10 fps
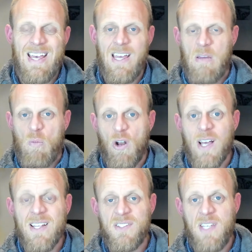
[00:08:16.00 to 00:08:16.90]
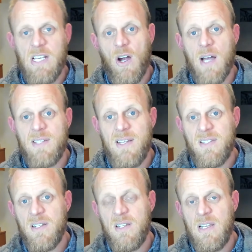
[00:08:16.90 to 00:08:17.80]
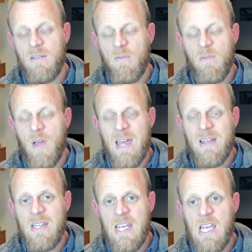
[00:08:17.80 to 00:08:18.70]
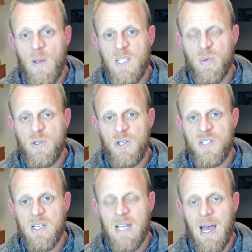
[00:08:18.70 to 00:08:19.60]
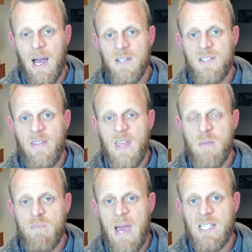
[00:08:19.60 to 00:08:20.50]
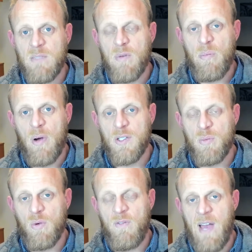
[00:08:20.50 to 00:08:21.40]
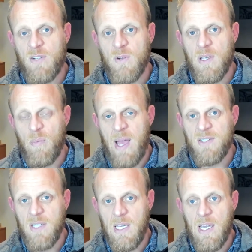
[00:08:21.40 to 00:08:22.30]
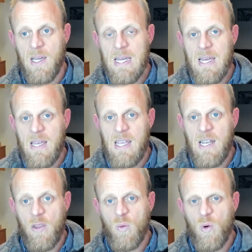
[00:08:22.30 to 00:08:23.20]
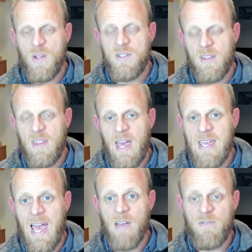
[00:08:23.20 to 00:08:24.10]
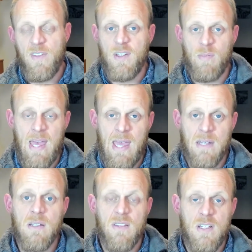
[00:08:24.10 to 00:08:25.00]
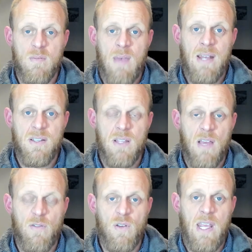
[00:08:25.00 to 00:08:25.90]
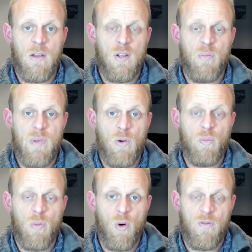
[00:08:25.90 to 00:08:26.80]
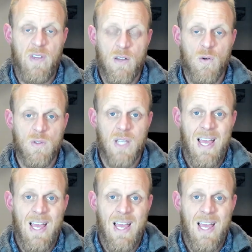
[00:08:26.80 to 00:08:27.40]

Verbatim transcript: What I can see, guys, is that NIO is producing cars at their maximum possible factory capacity. In other words, they have the demand. The demand is there for NIO to build more vehicles.